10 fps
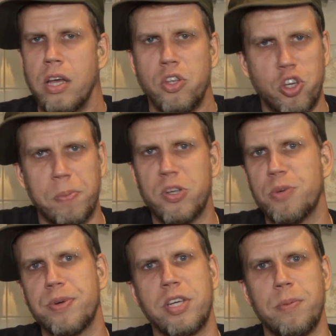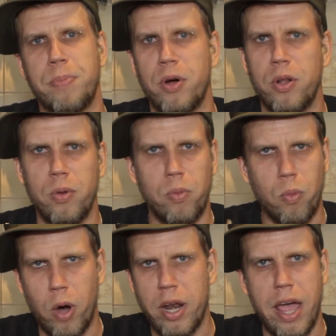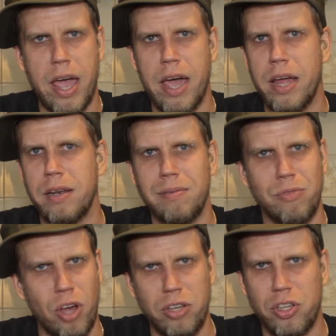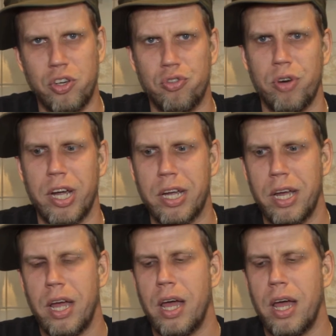Super simple. One hand does the trick.